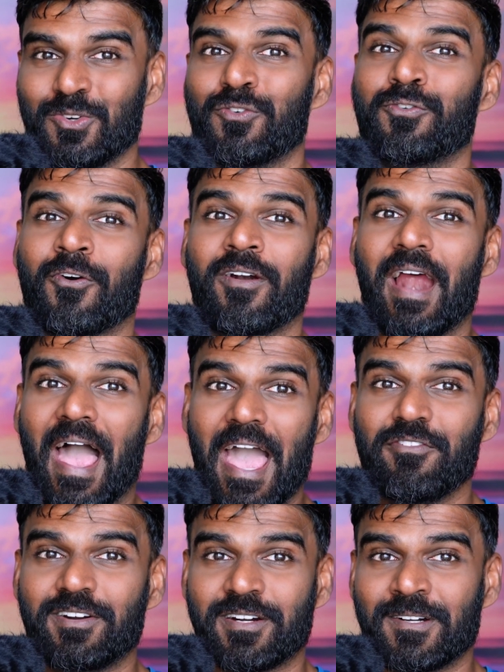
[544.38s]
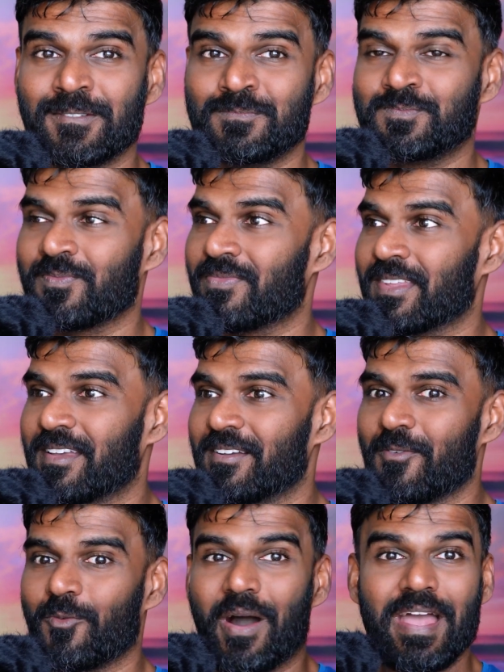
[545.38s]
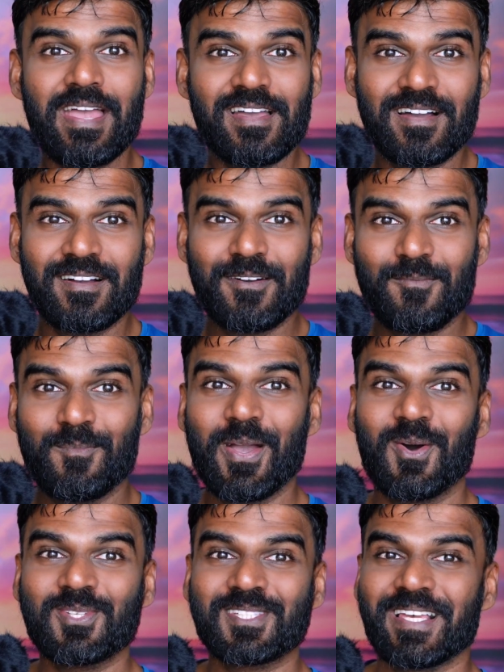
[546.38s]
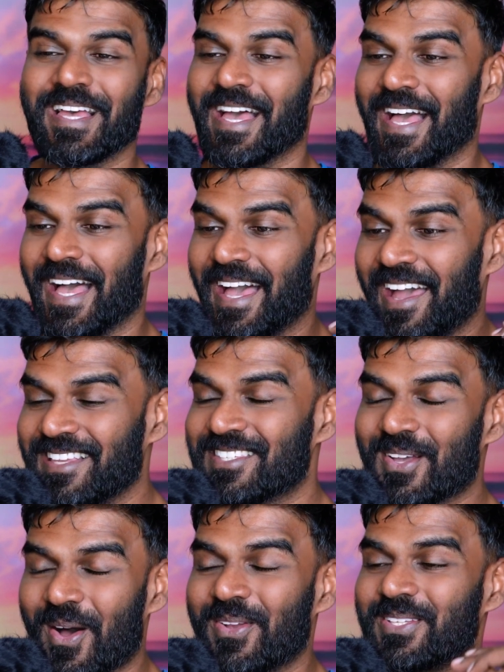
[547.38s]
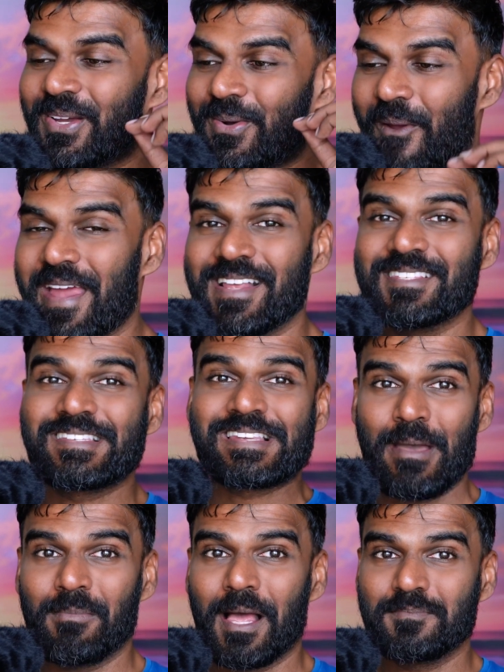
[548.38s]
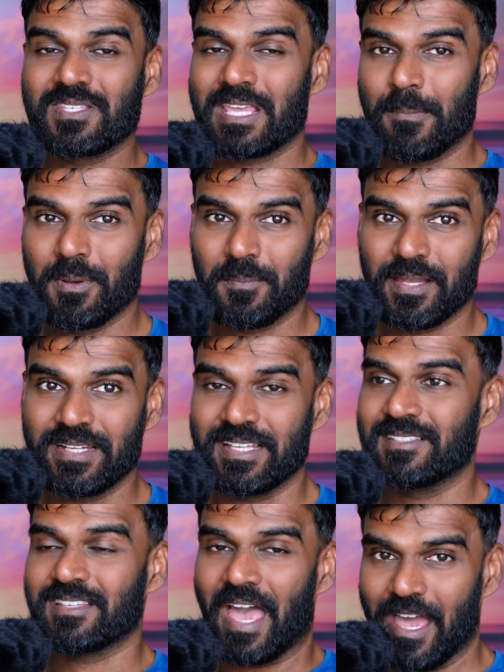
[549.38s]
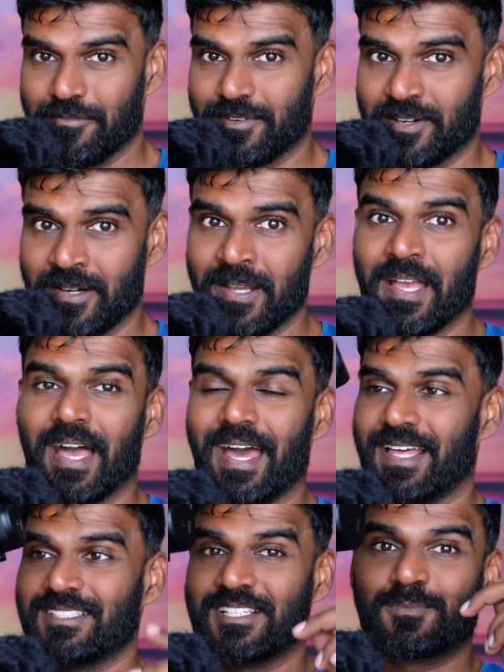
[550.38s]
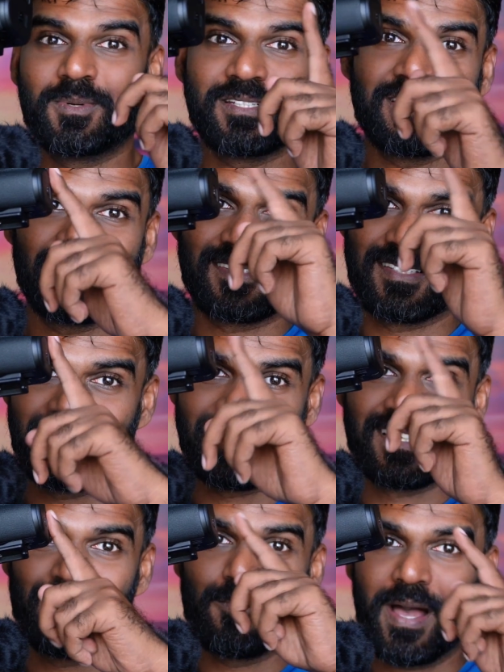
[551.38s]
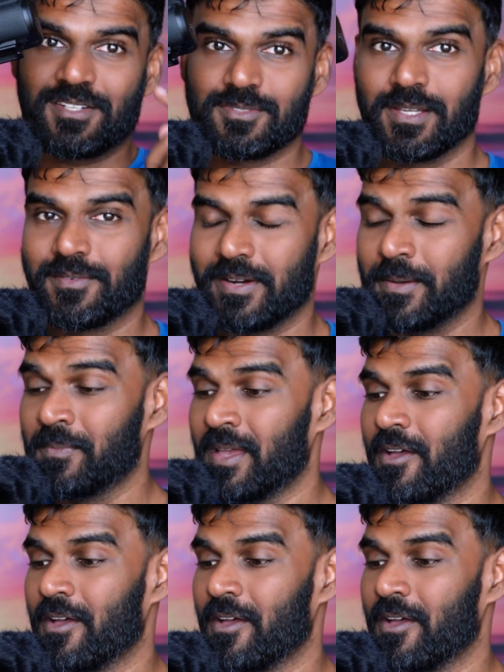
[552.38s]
II forever. Why? Because it's got the greatest time-lapse capabilities ever, and I just purchased this battery grip